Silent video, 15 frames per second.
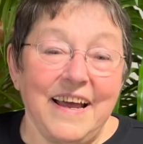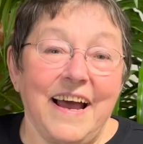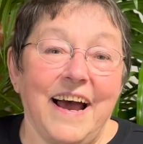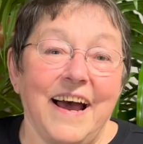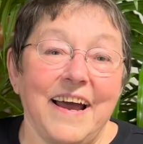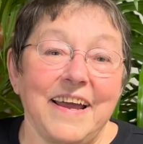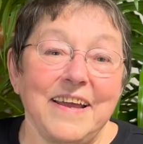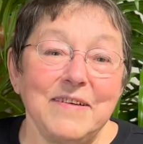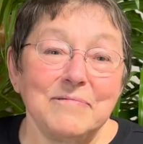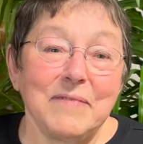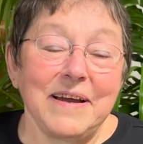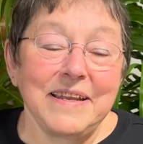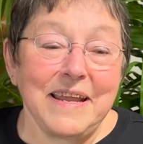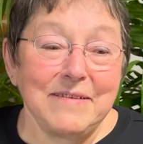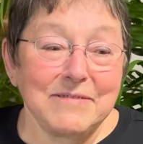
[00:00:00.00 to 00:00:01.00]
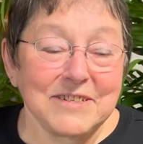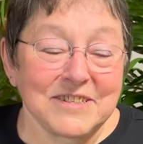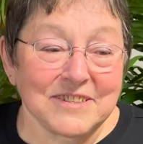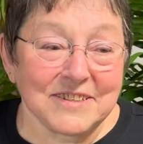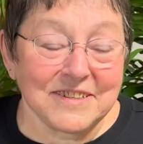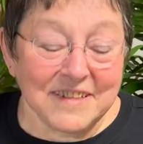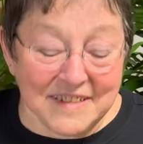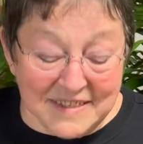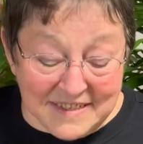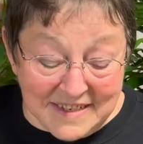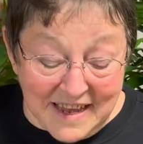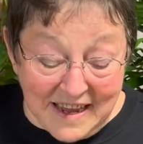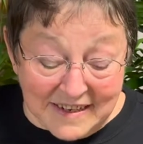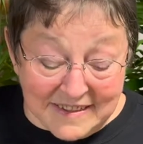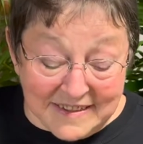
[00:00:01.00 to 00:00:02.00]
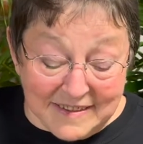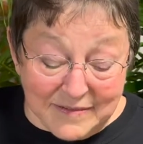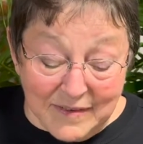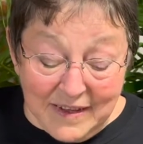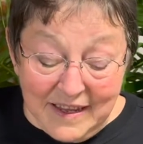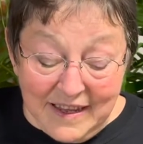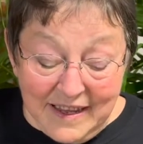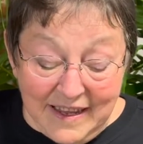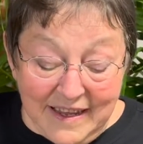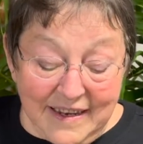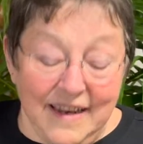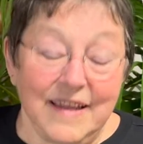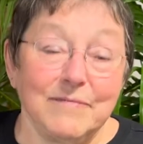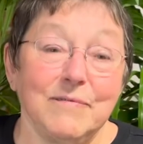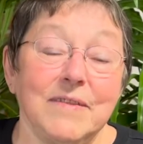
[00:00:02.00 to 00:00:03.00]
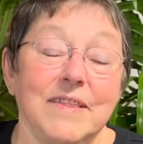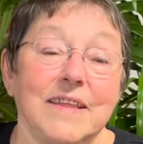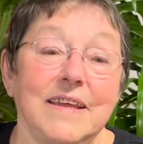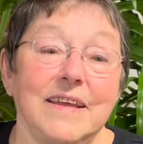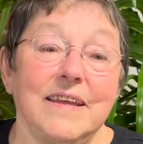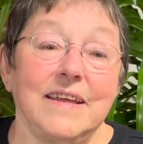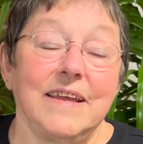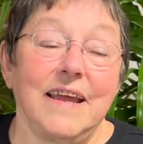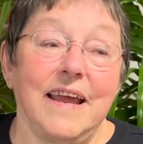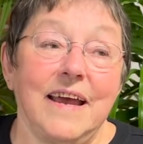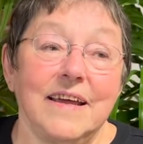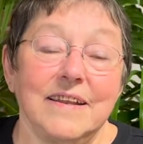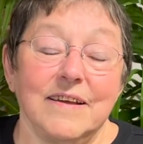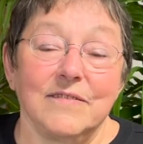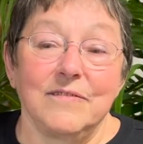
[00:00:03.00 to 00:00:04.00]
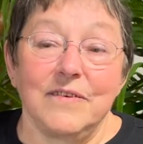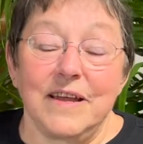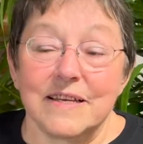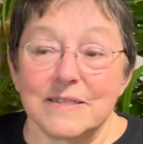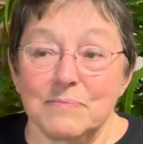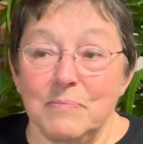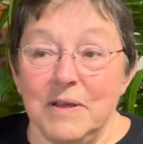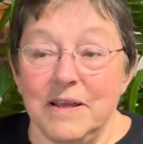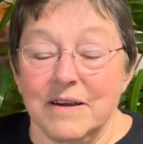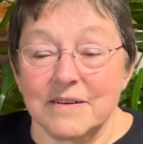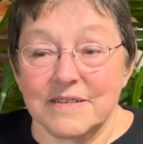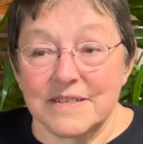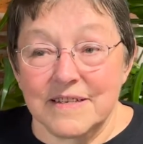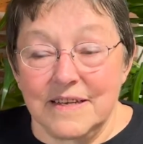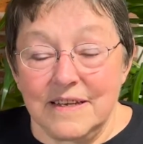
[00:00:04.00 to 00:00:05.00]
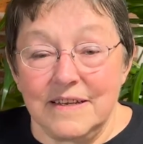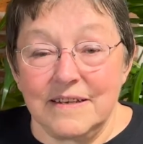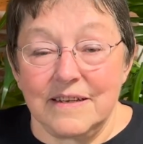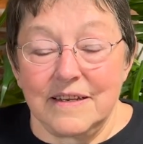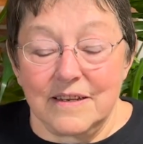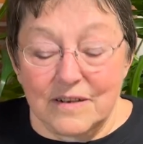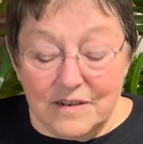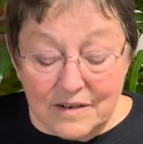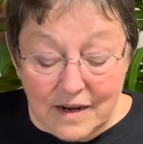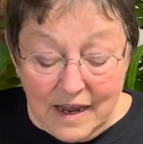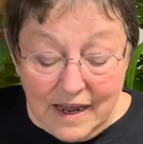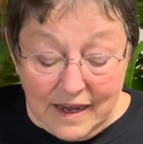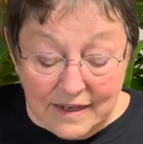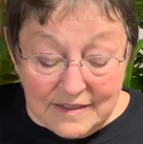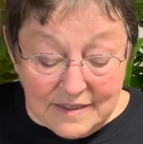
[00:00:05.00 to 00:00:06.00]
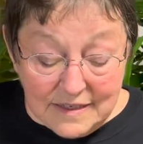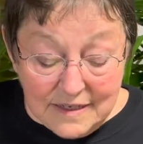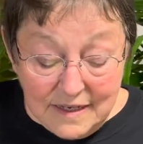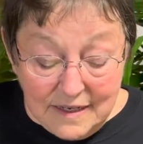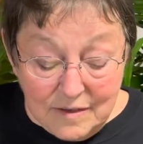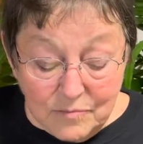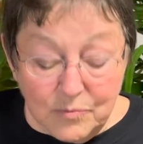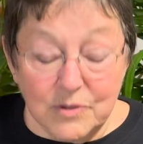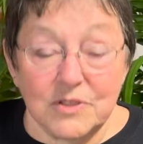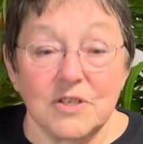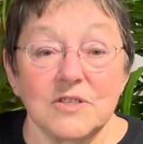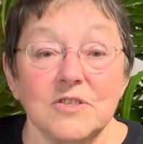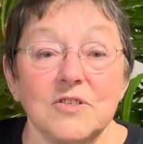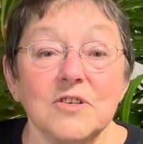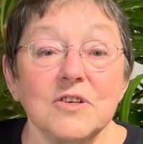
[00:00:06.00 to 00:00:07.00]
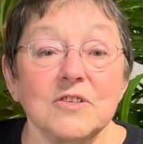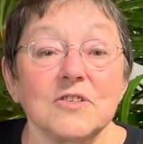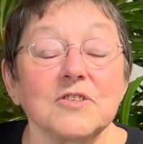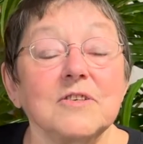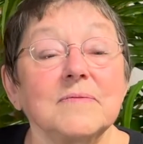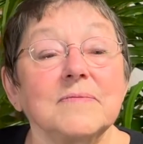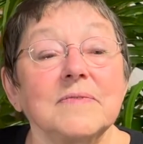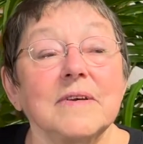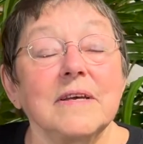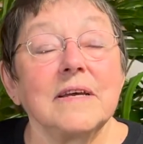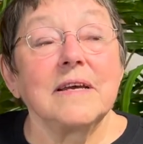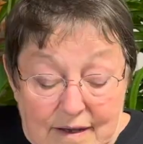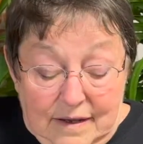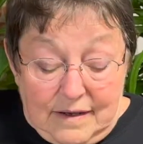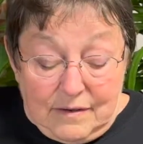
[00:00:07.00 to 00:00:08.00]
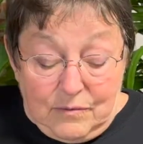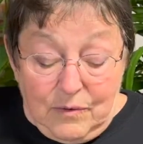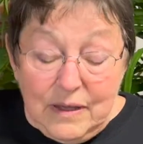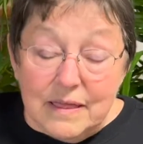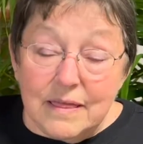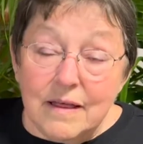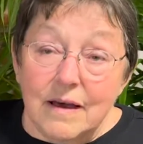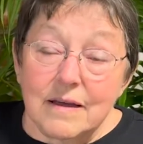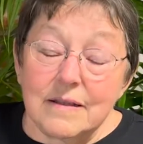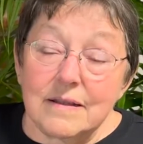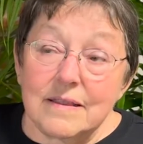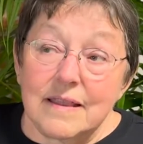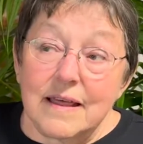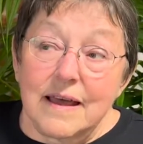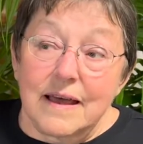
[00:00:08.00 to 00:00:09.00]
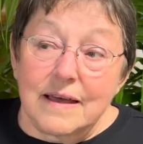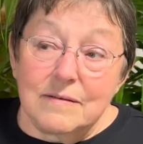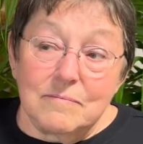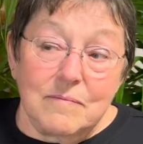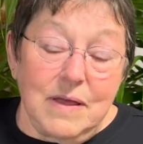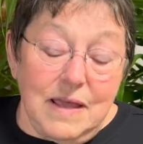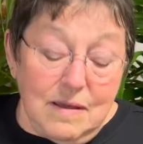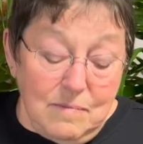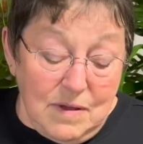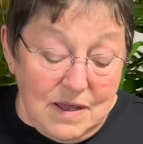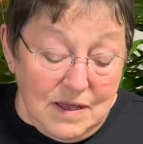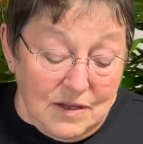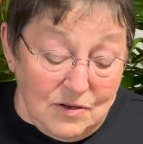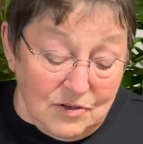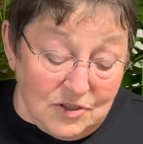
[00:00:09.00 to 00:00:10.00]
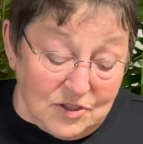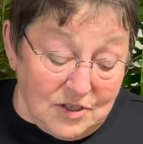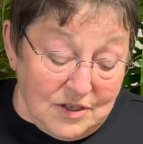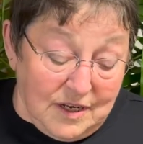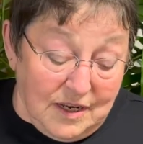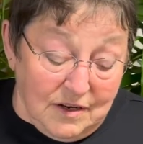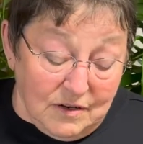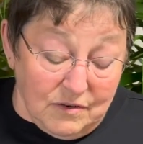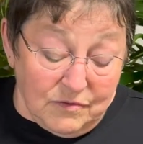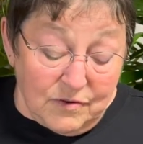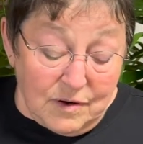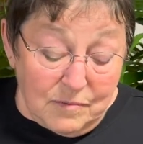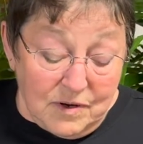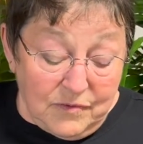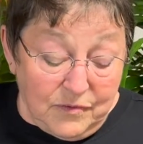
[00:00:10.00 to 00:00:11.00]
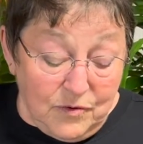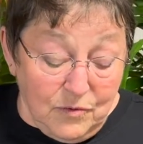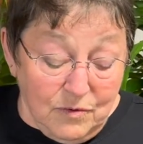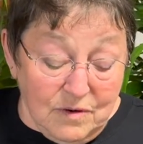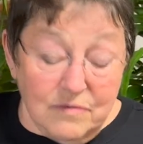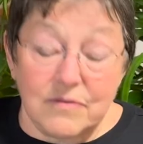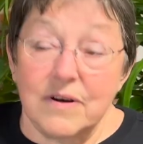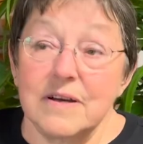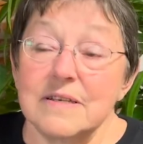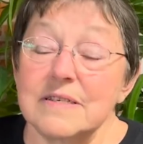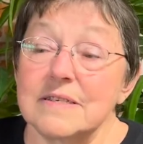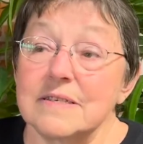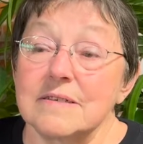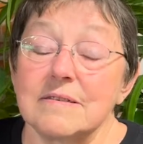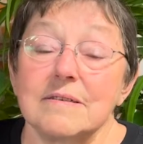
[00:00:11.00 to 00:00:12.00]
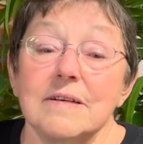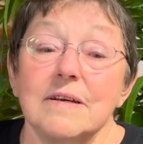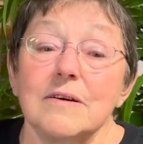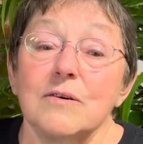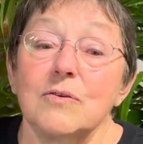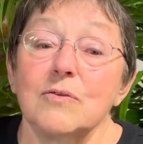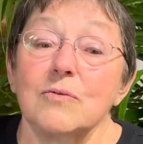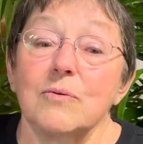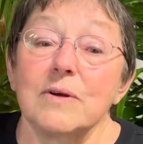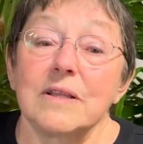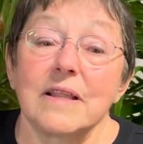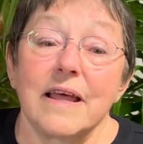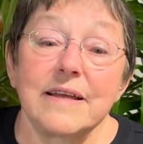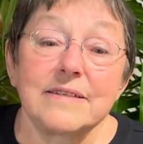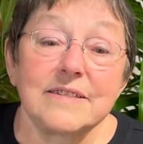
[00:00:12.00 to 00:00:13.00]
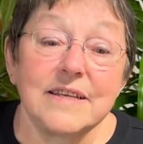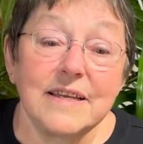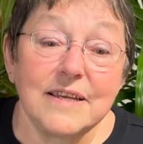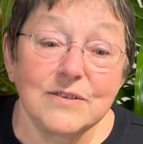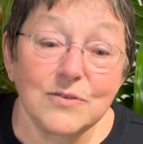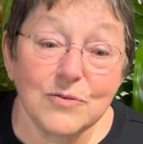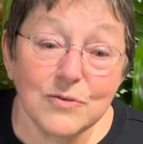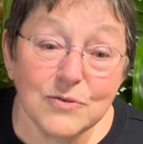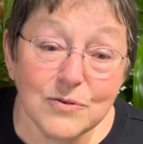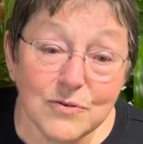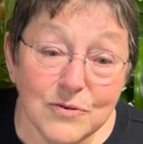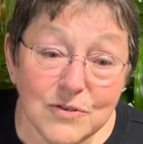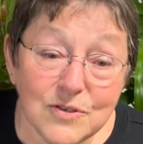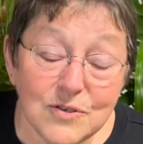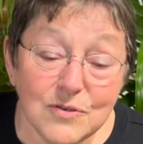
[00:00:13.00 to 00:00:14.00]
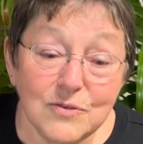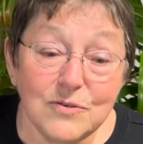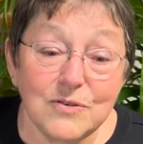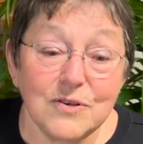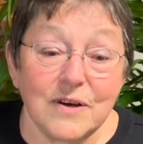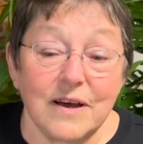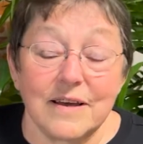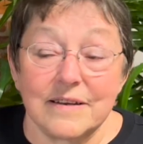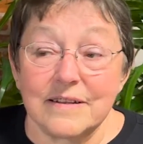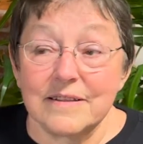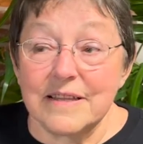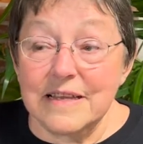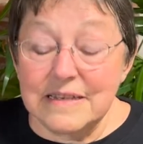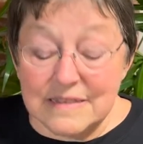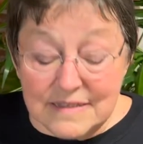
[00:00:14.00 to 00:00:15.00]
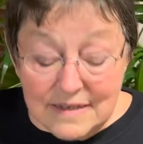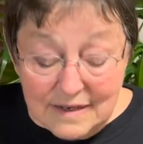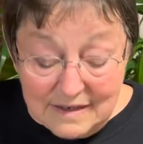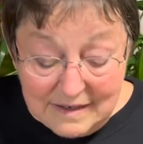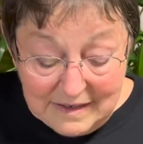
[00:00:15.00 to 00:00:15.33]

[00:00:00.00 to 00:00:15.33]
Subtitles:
Hi, my name is Shirley Sachs, and I'm the head of SPRC here at Bridges Church. We thought that maybe you should hear from a few of us who would like to introduce you to Annalisa.